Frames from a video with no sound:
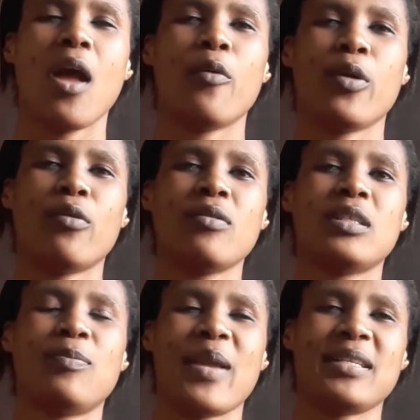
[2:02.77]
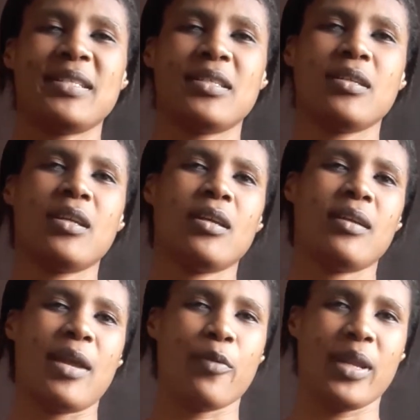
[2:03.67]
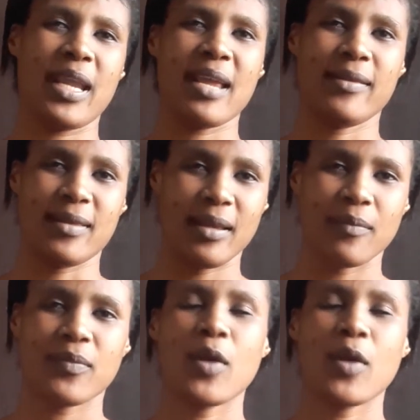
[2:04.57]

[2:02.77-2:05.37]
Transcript: We only spent a weekend there.